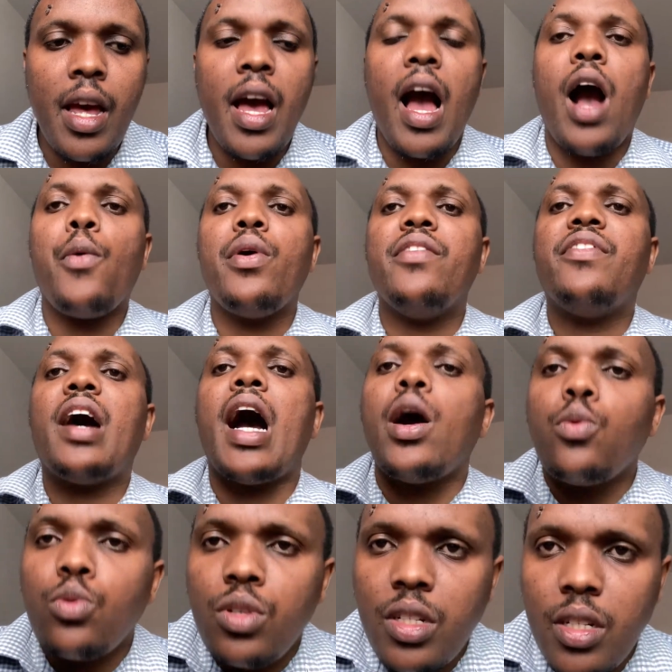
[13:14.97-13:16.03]
However, I
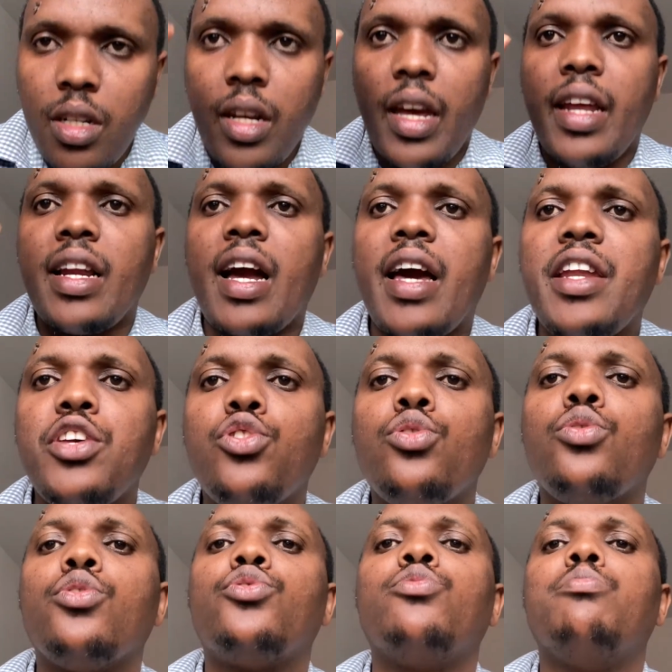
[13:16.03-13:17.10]
would encourage you
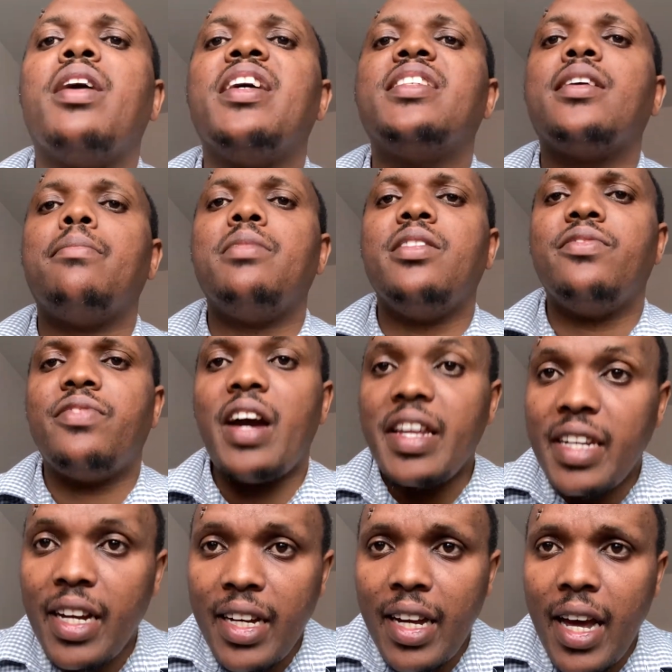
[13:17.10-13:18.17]
not to buy
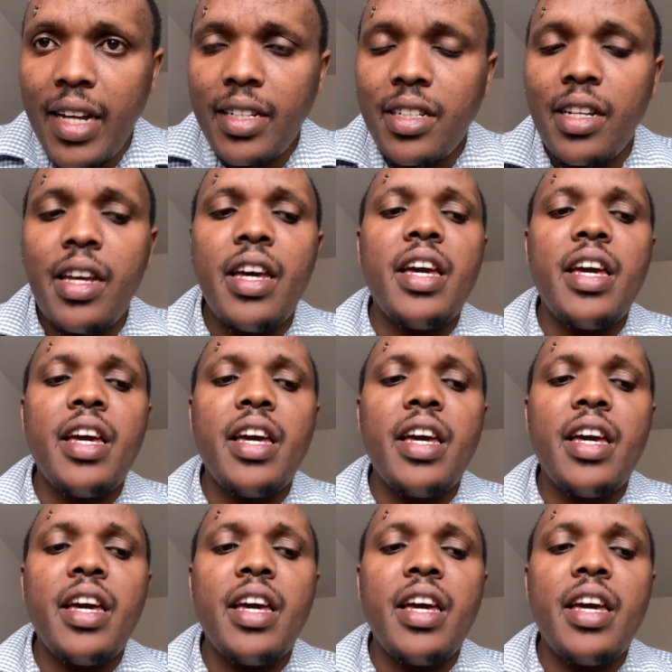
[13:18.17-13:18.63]
subdivided land,